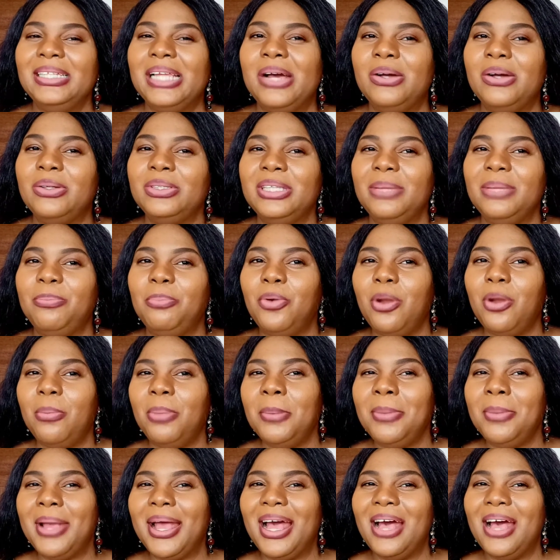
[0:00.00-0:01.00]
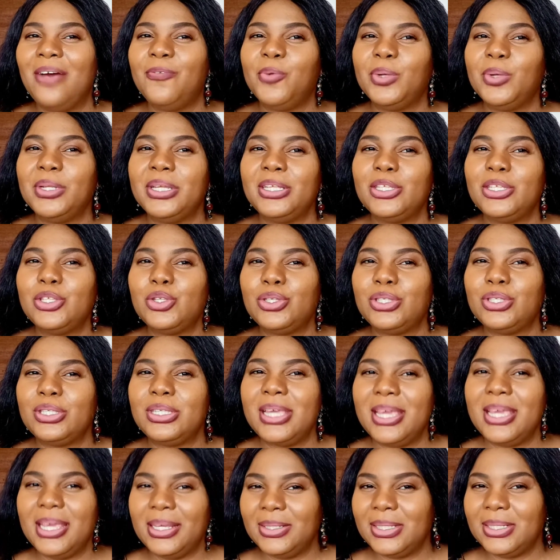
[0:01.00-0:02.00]
Now, the problem I have with these
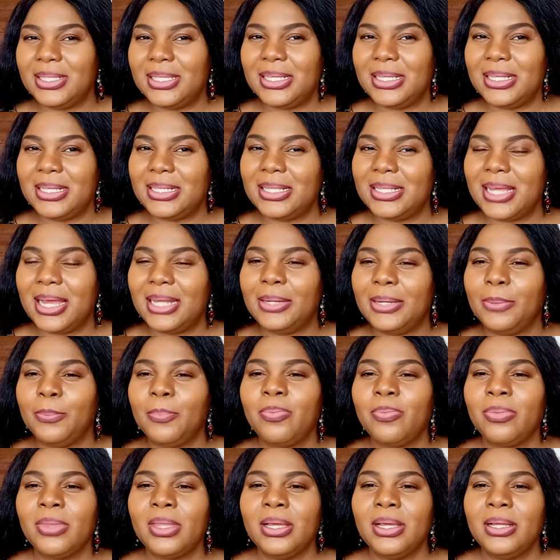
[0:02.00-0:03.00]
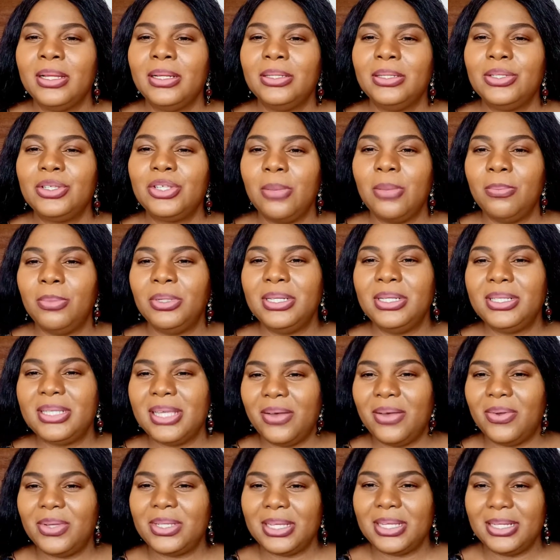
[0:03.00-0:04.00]
tales is that somebody
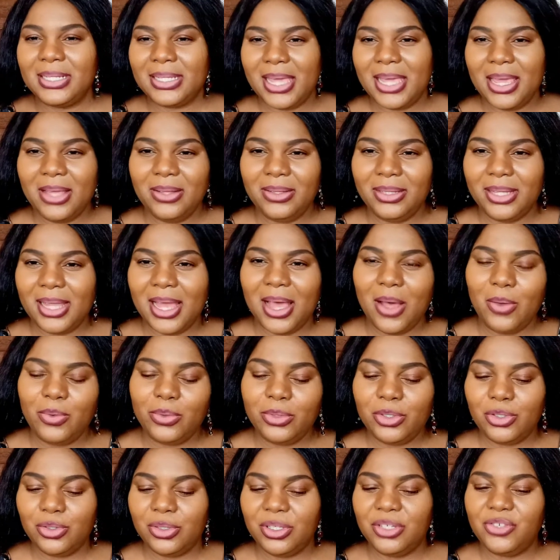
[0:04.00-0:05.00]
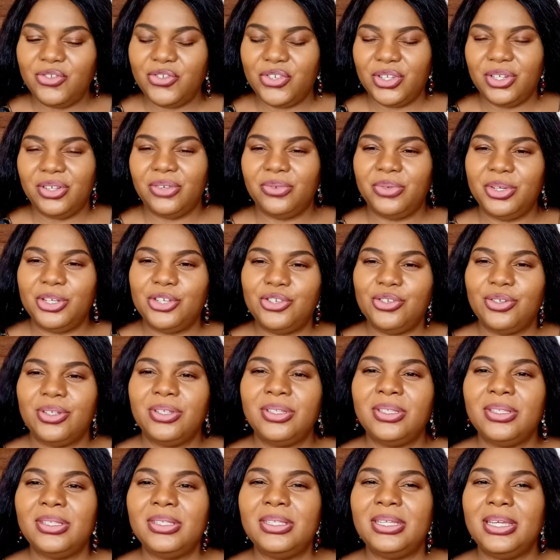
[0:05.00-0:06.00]
tells a tale now to this
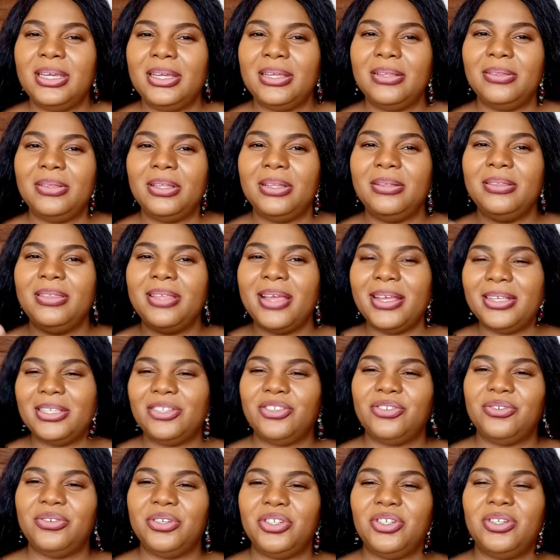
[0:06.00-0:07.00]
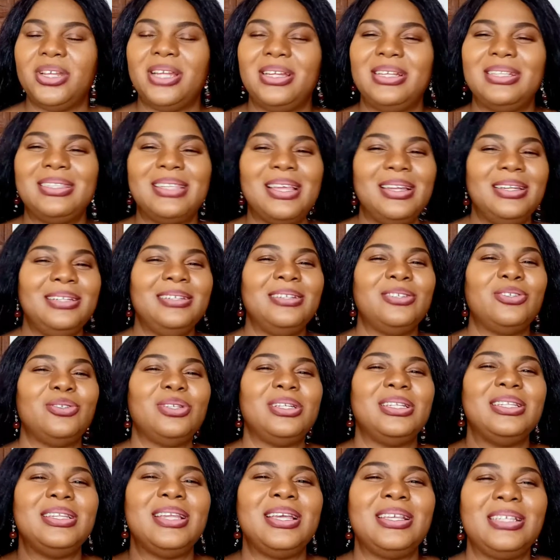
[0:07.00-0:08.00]
generation, the next generation that is telling it to
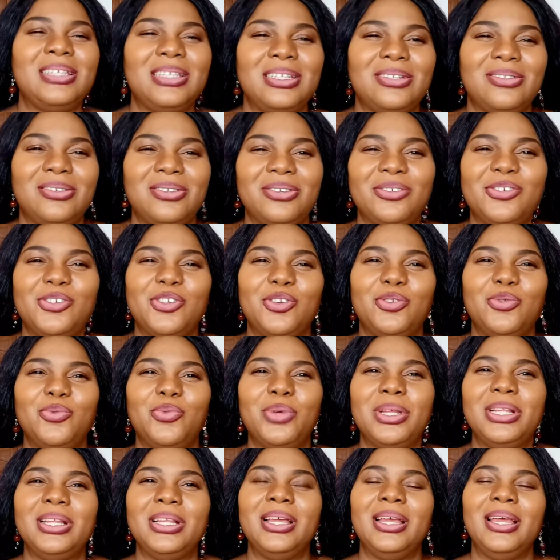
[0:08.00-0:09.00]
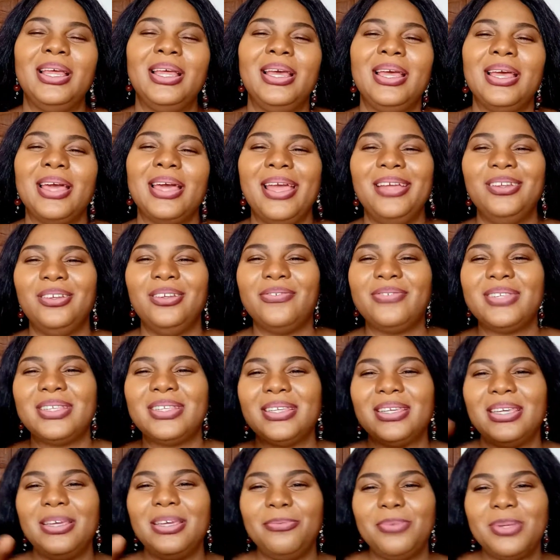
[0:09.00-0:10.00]
the next generation will kind of
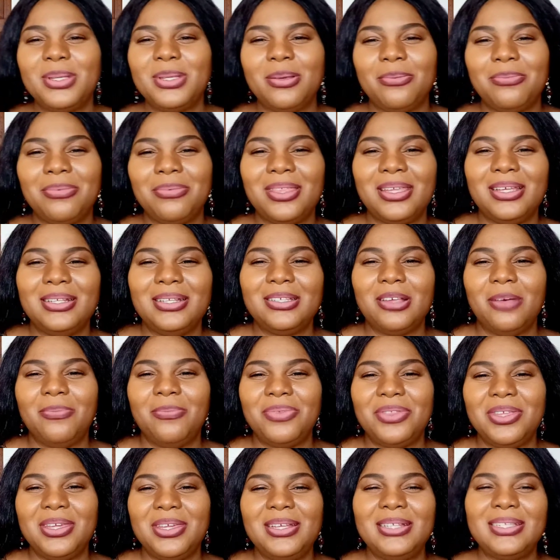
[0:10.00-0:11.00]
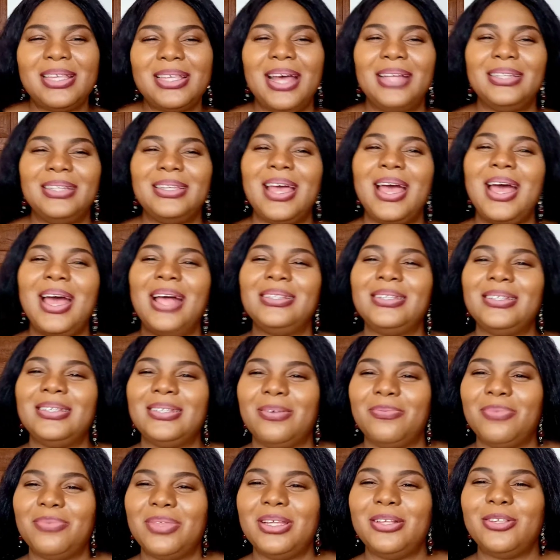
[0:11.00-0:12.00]
skip some things and add
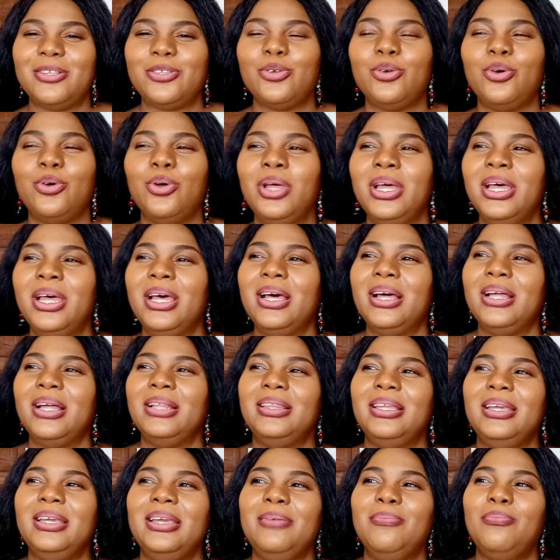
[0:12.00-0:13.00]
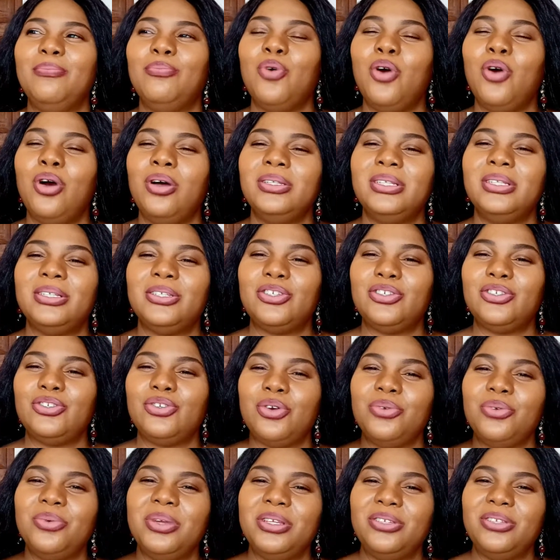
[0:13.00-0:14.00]
something. So the more the
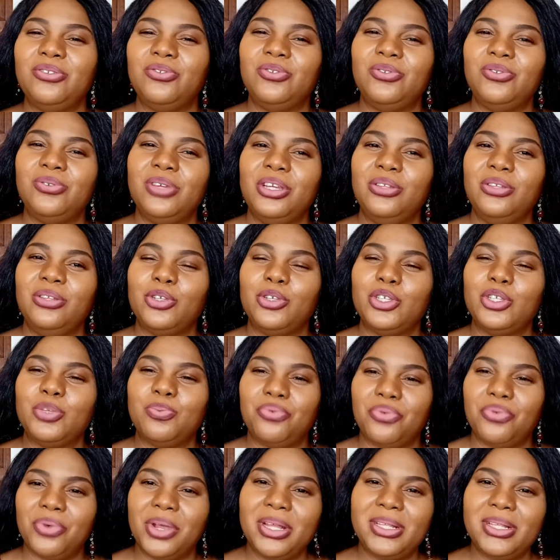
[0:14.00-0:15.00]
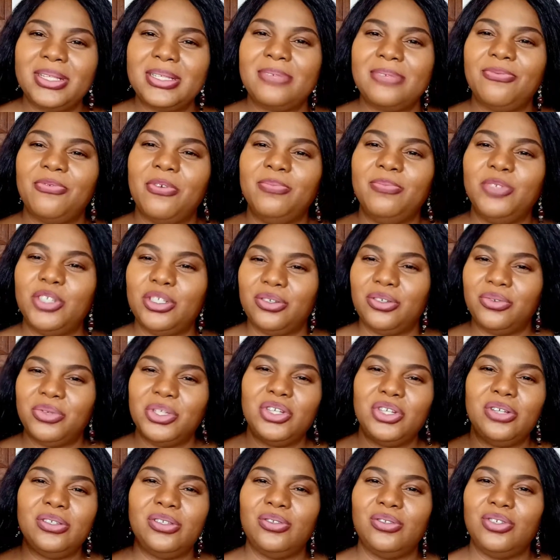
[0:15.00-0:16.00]
story, spreads from
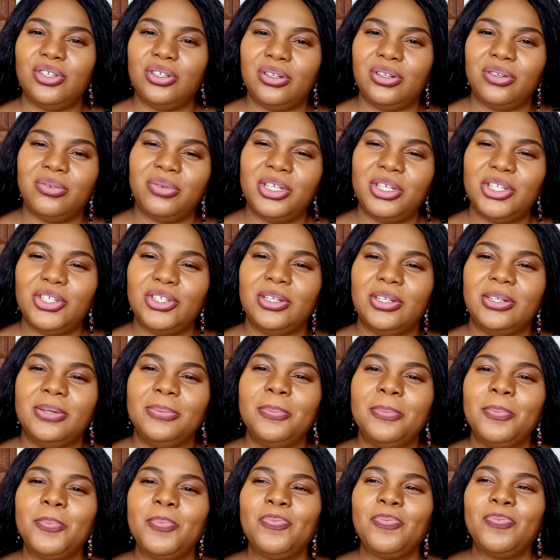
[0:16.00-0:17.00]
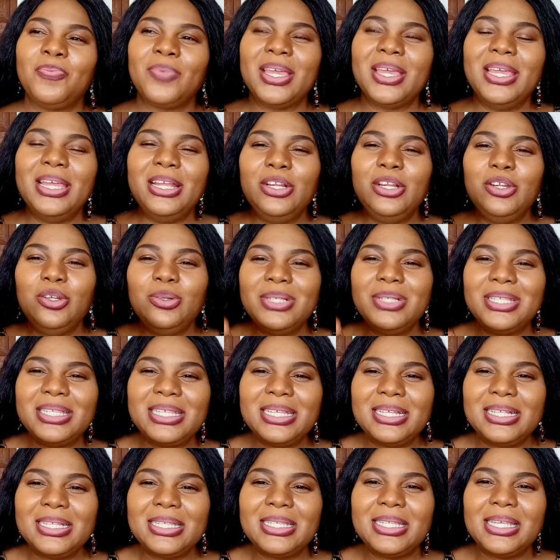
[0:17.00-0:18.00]
generation to generation, it
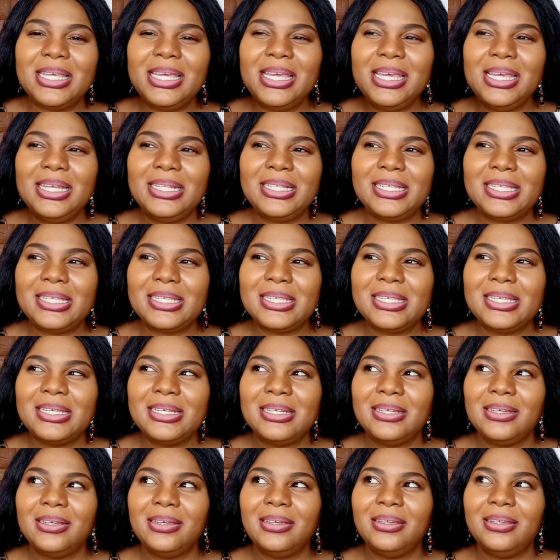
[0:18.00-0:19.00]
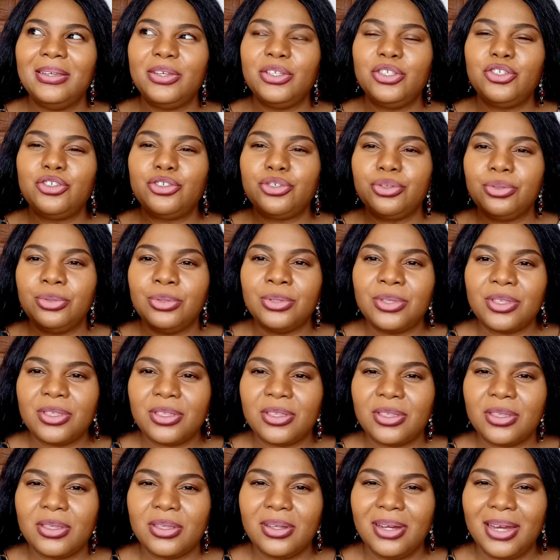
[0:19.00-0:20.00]
loses its
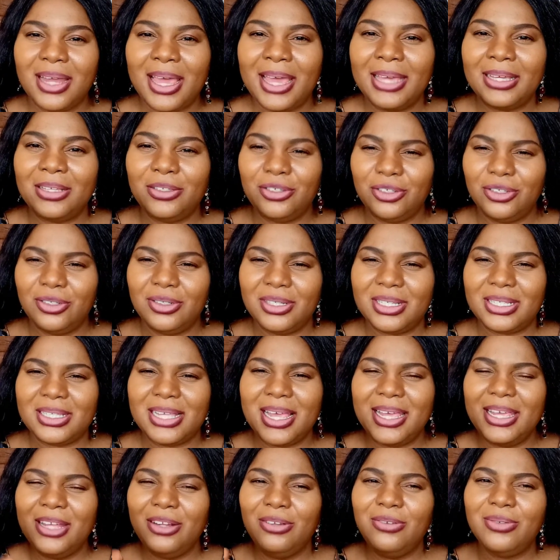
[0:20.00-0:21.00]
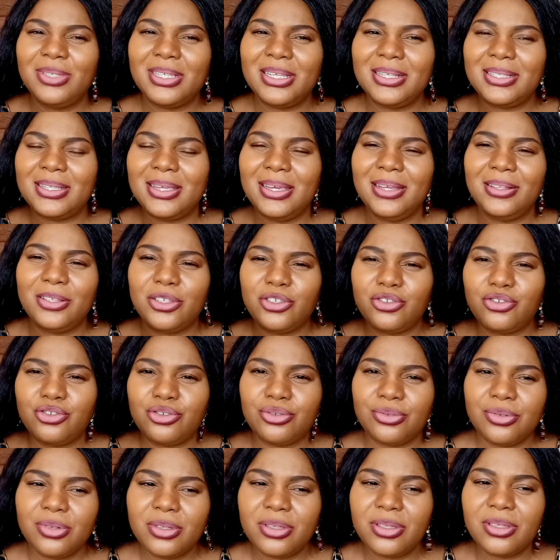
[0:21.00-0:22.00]
truth. Like, do you understand? It loses its
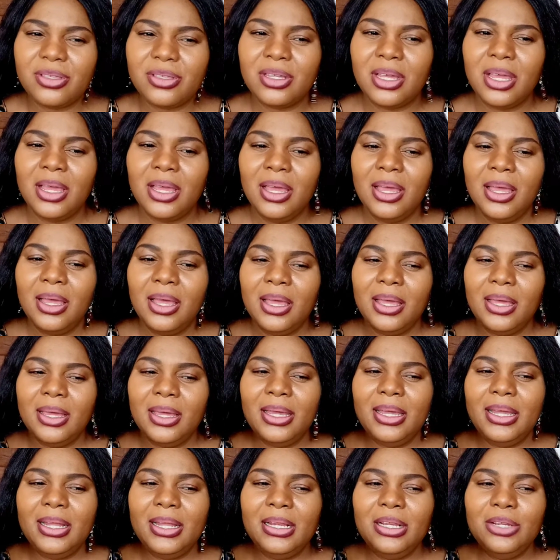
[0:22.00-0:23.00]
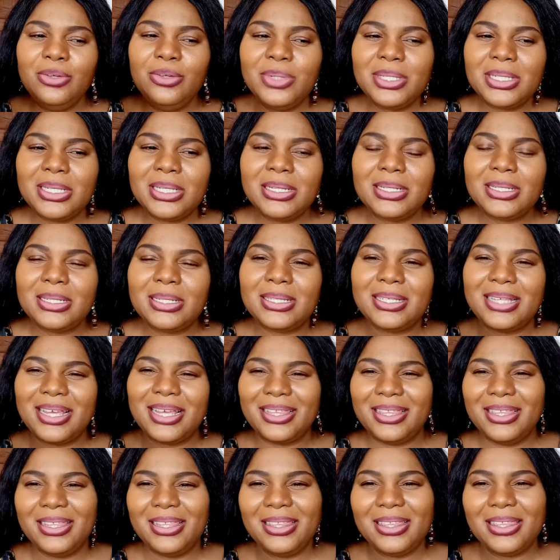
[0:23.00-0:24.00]
truth. It loses
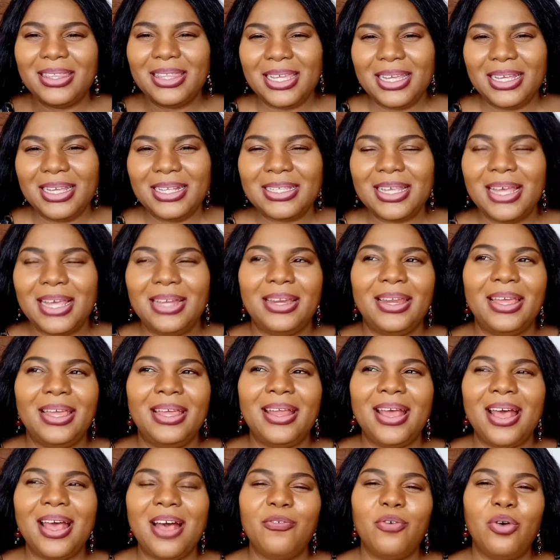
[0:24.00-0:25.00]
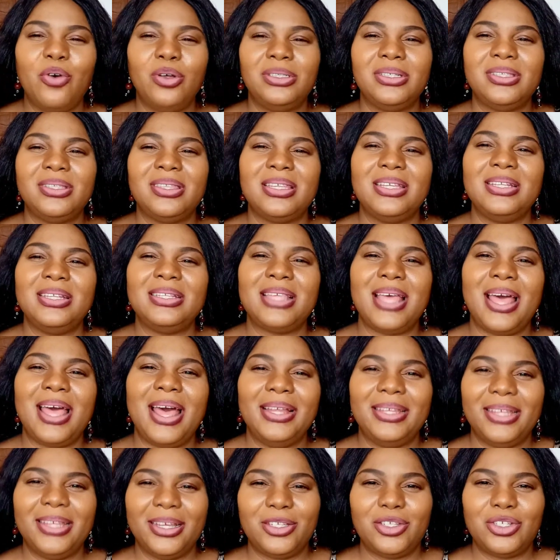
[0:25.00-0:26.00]
certain things and then have other things
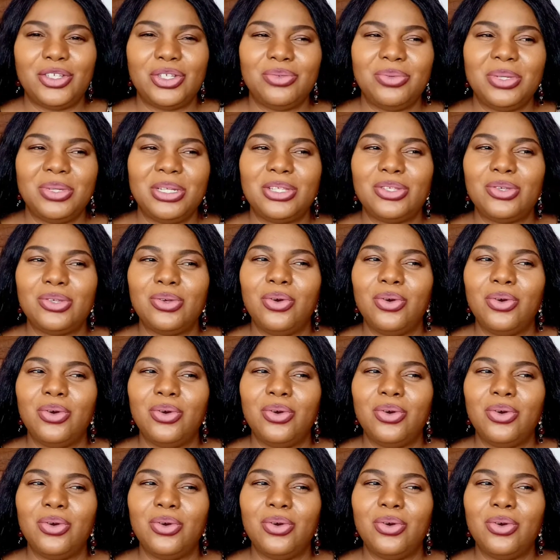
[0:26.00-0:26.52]
added to it.